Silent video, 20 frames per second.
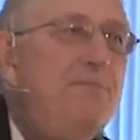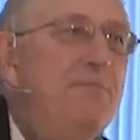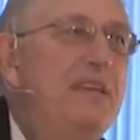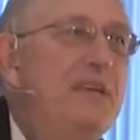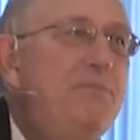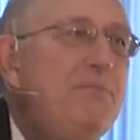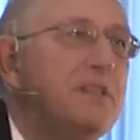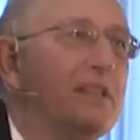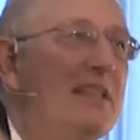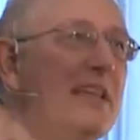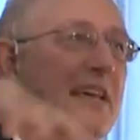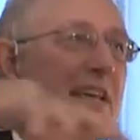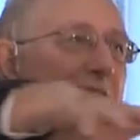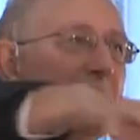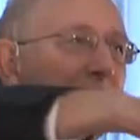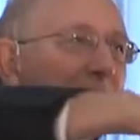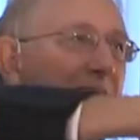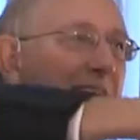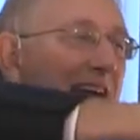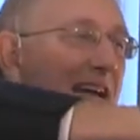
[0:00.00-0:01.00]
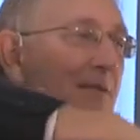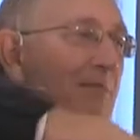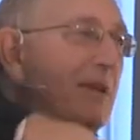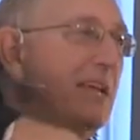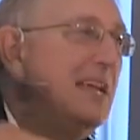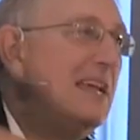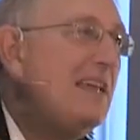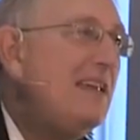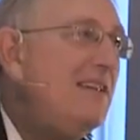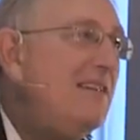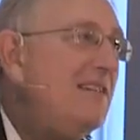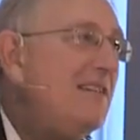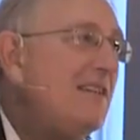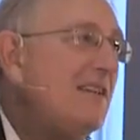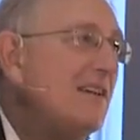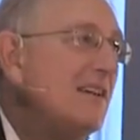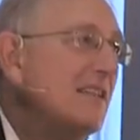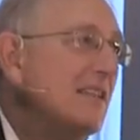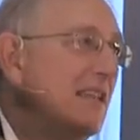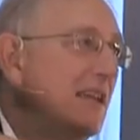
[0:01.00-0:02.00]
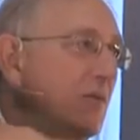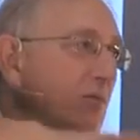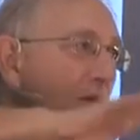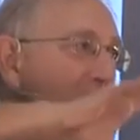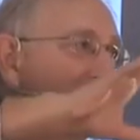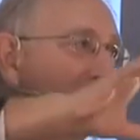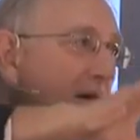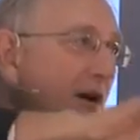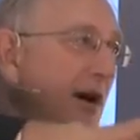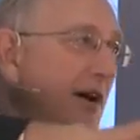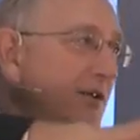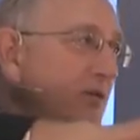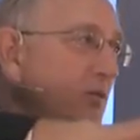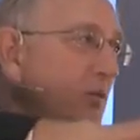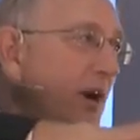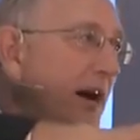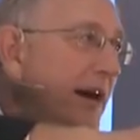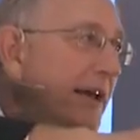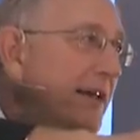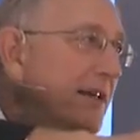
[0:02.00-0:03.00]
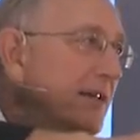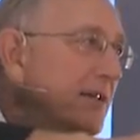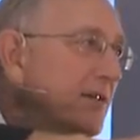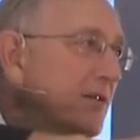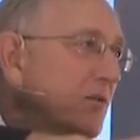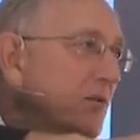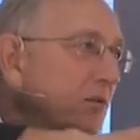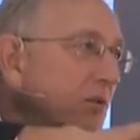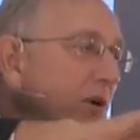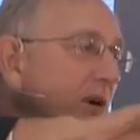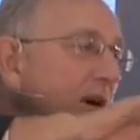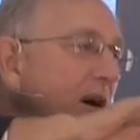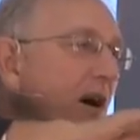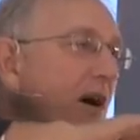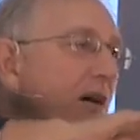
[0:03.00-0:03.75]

people that came in that were not white were